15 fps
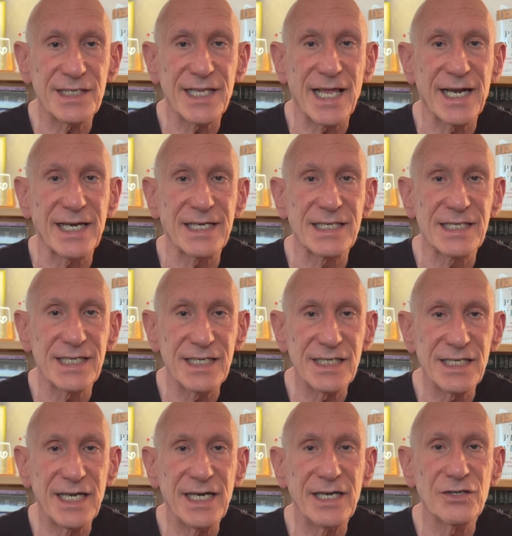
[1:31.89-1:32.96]
that
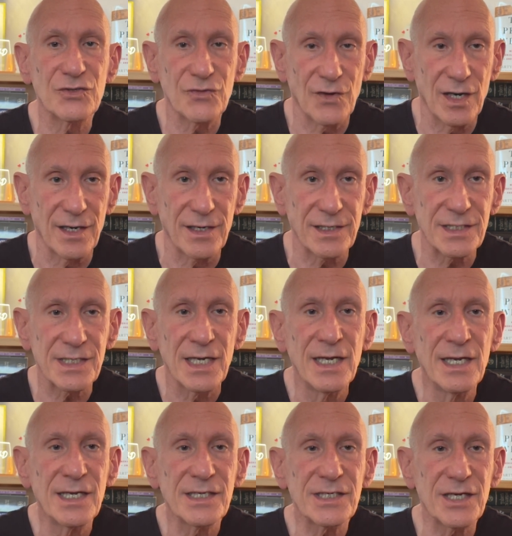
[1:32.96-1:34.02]
existing drugs
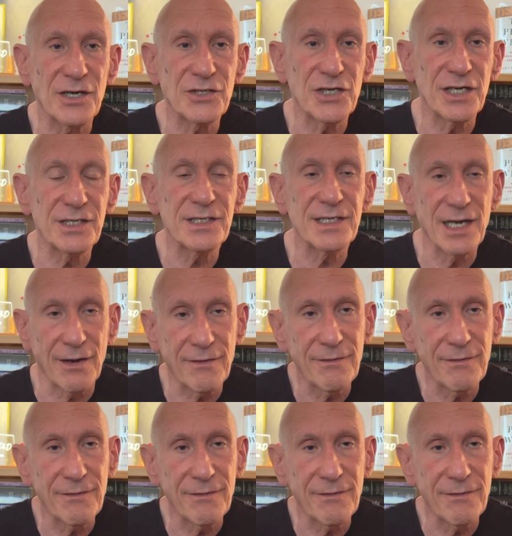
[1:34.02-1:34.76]
such as